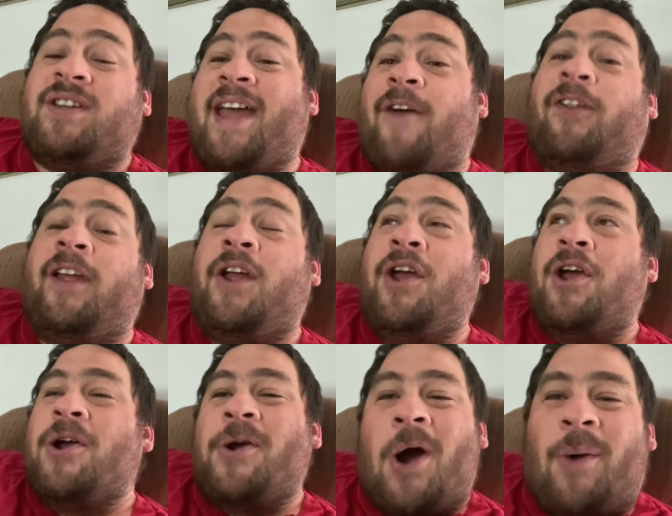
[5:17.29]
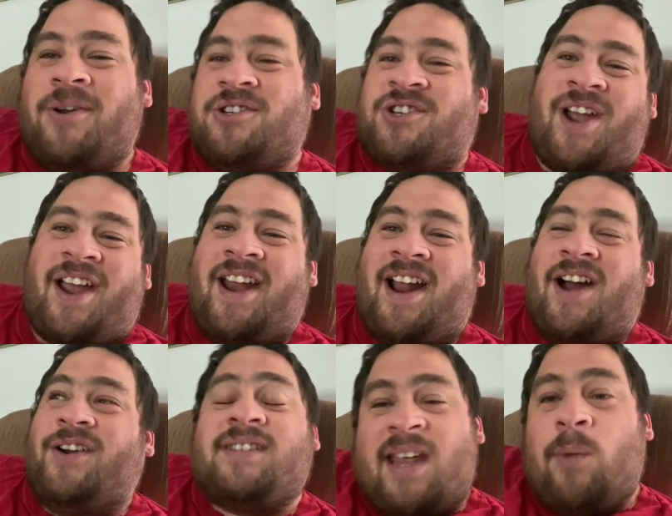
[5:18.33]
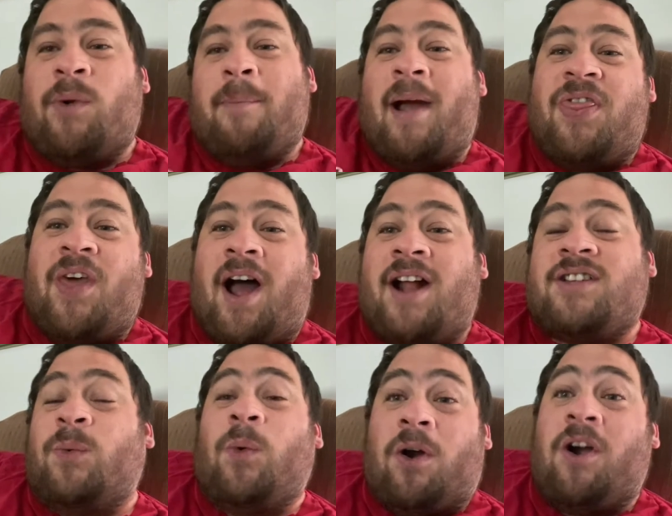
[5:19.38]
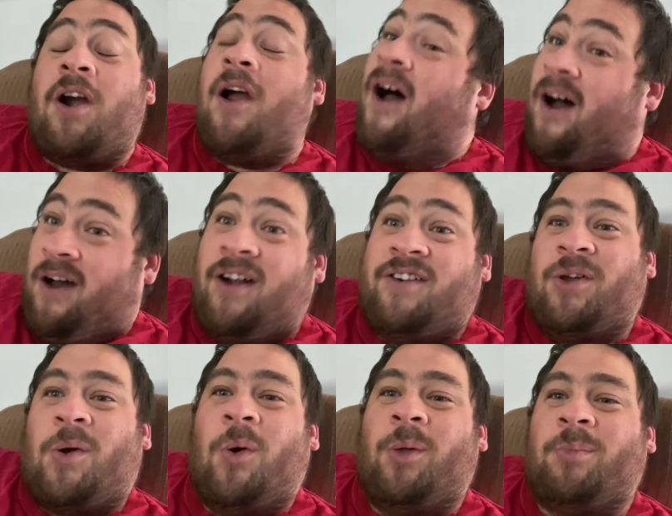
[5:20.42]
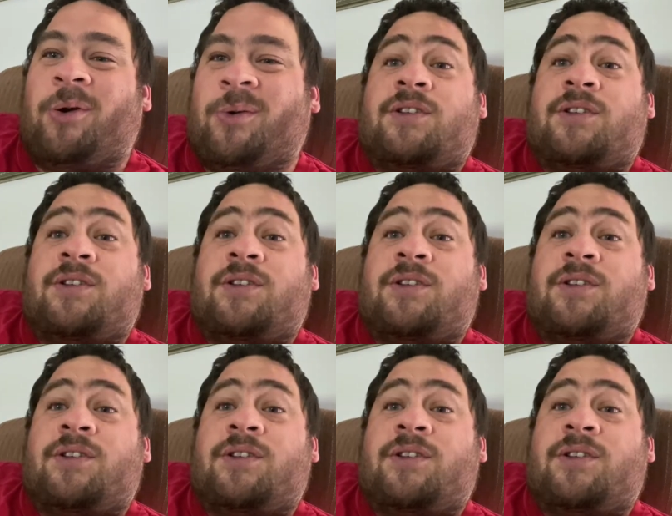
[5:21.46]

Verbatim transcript: Definitely go and check it out. See what my thoughts were on the cold brew.